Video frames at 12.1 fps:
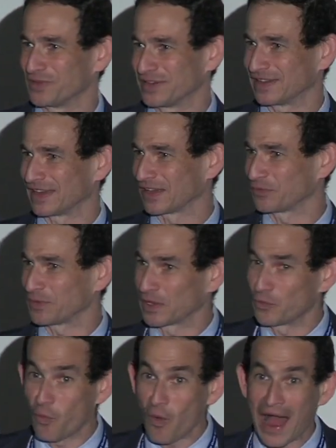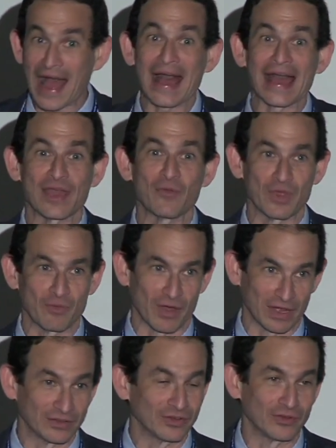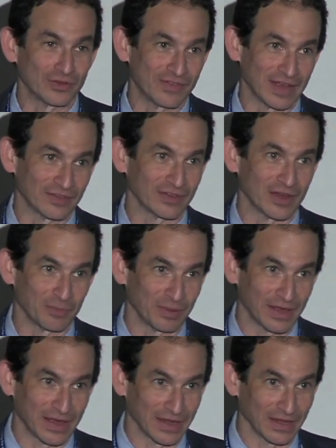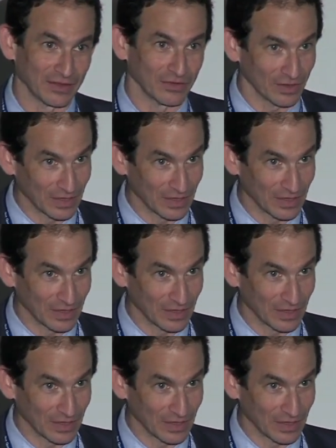we did last week and why we want to do advanced care planning,